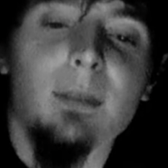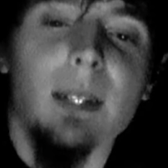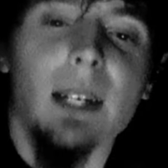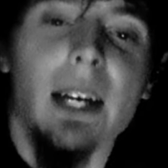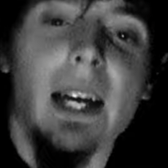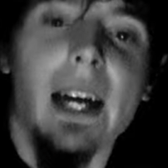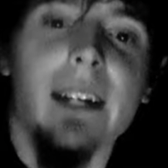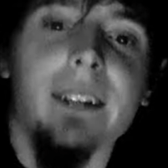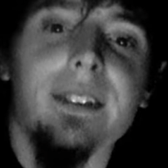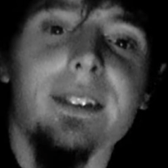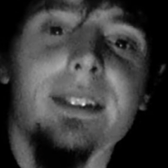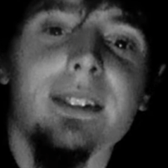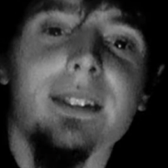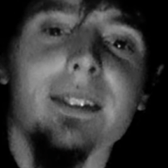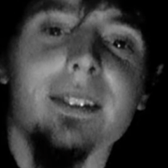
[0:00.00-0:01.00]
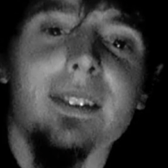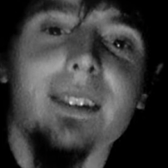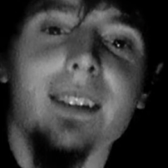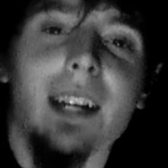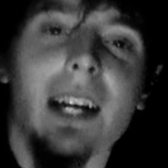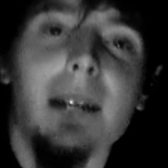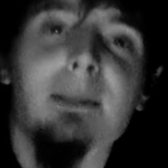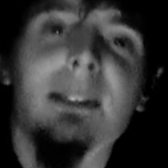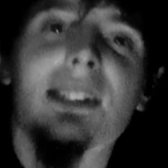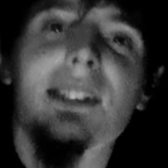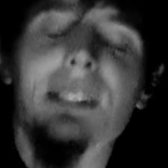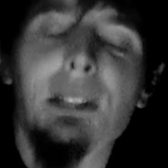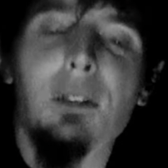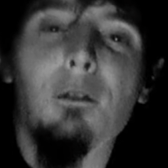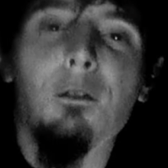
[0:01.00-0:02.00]
And I'm
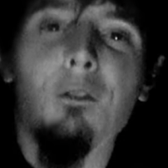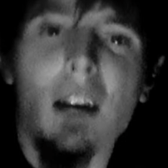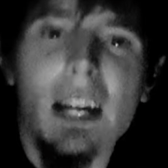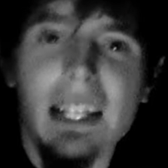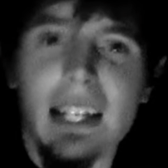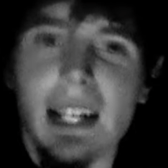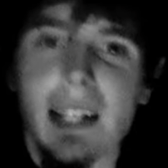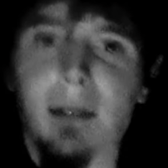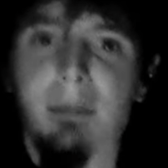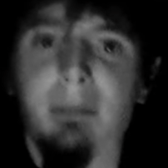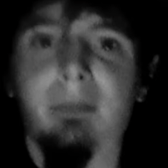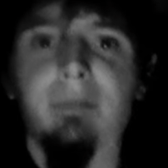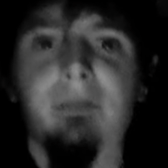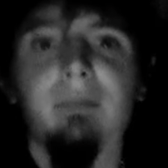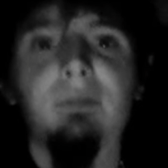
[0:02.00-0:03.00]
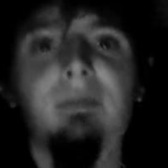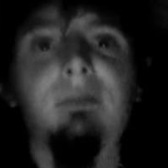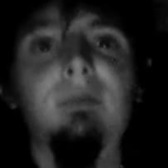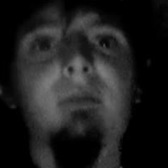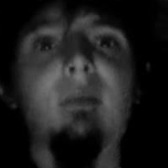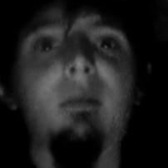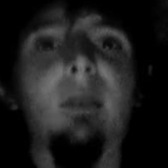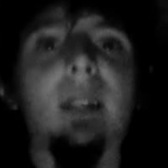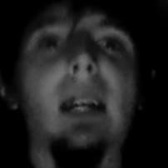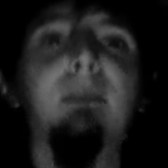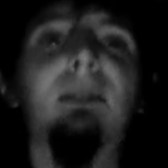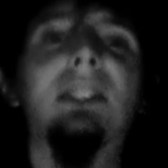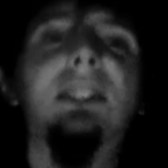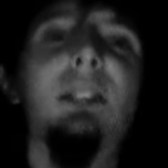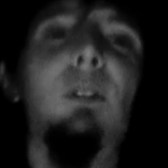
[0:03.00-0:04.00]
still fighting. I'm
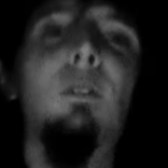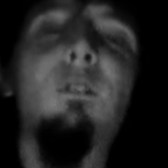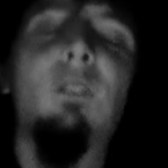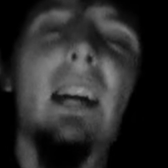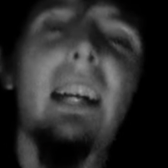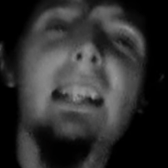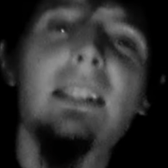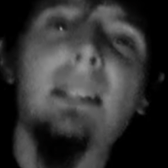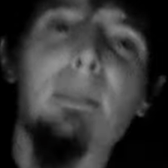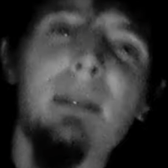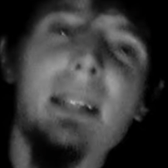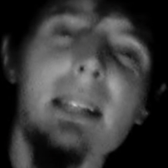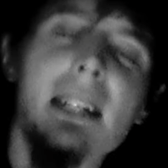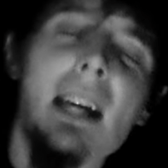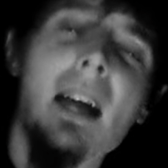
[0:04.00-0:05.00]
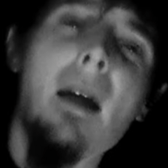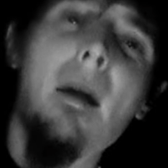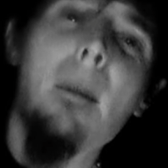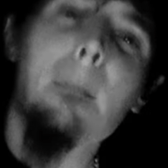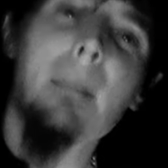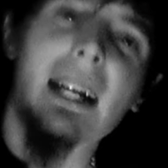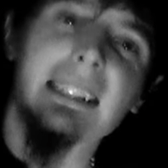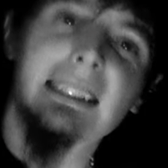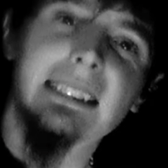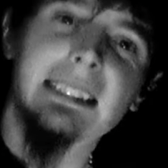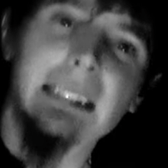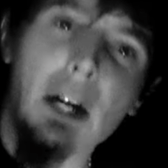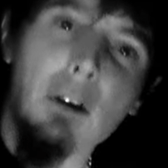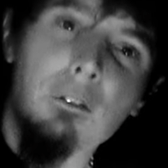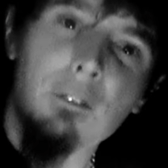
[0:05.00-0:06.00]
still fighting to be
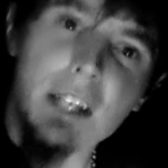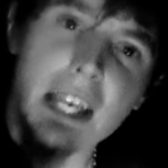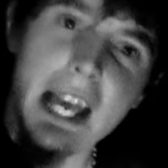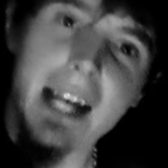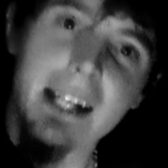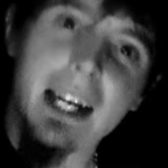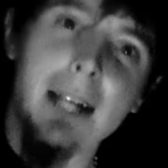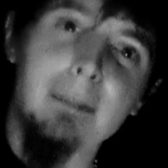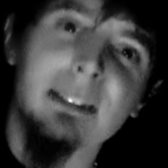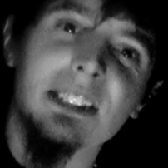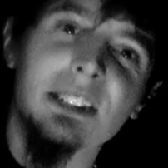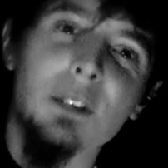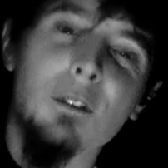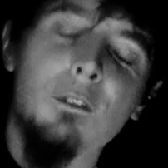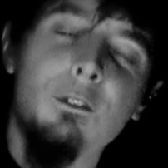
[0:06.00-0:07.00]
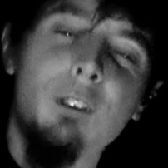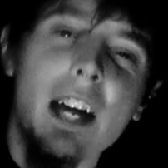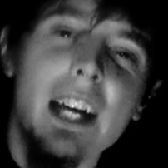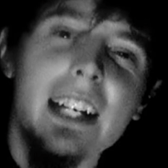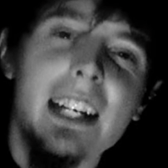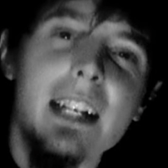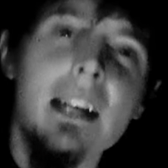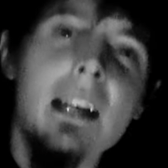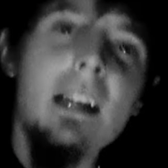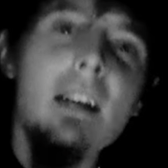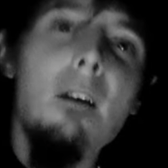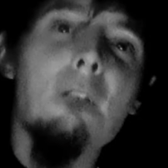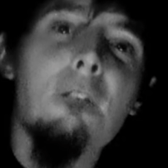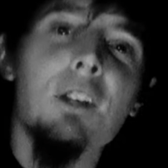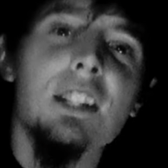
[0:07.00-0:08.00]
myself again. I'm still fighting
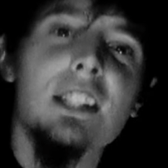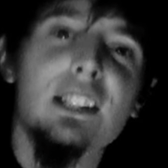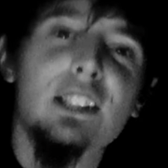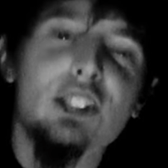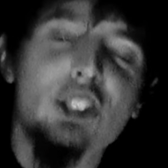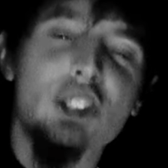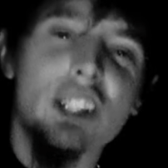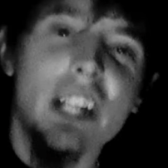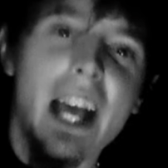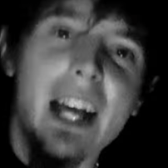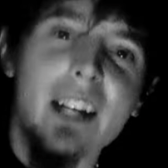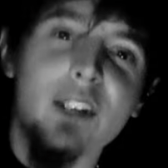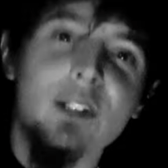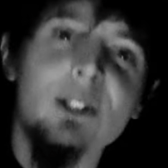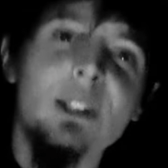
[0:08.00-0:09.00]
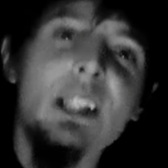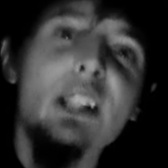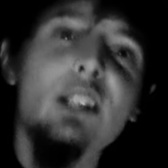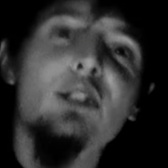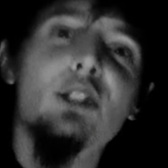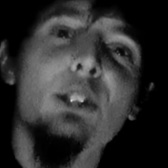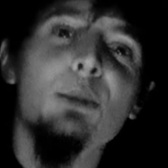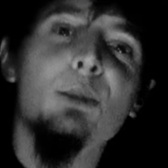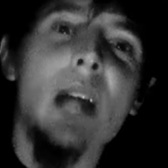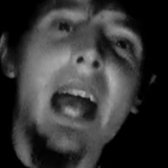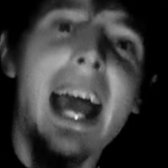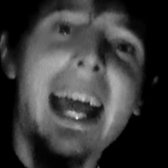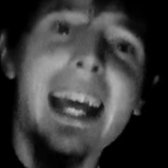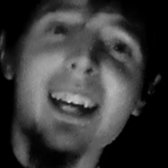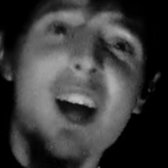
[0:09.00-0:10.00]
for this channel to
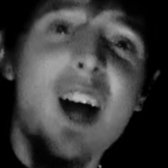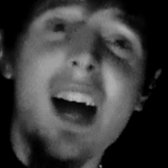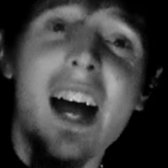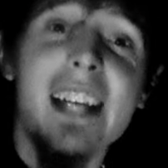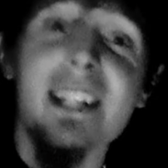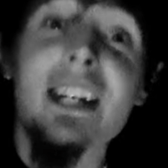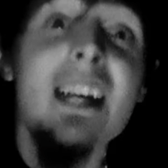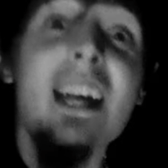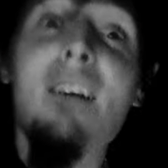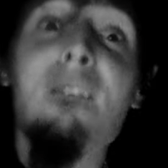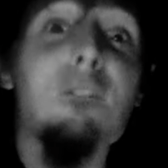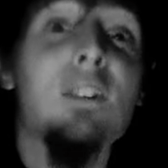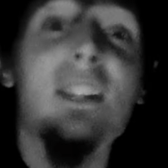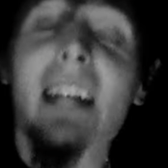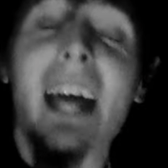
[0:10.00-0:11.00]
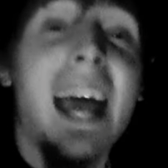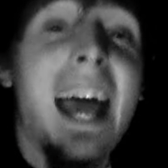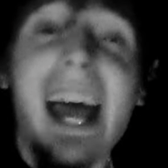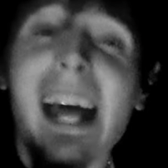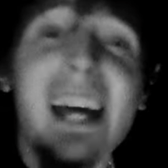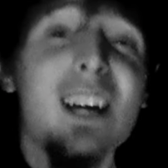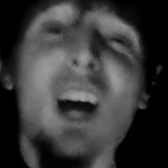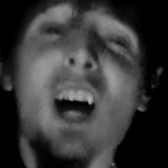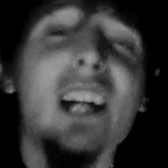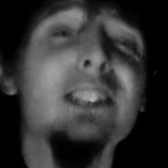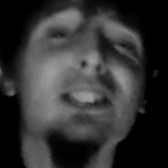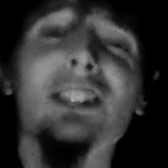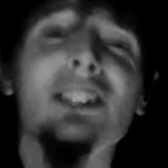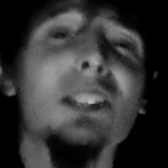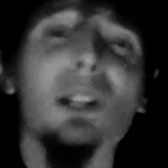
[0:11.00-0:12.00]
hang on, to hang on
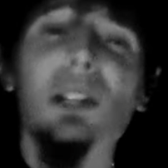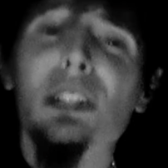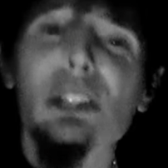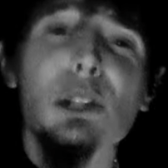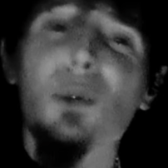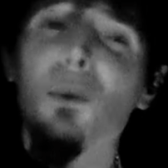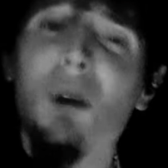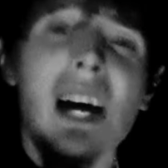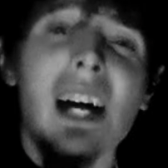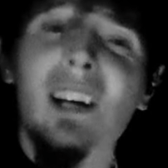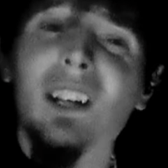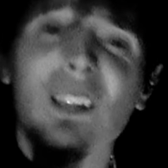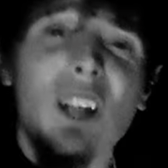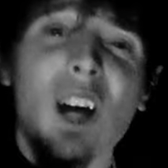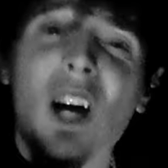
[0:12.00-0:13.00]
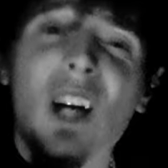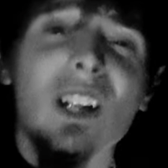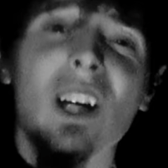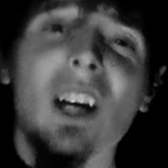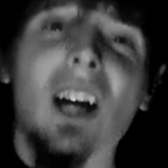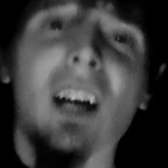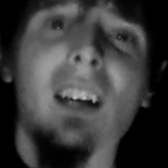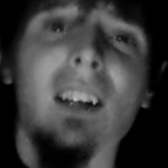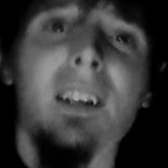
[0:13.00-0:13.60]
just a little while longer.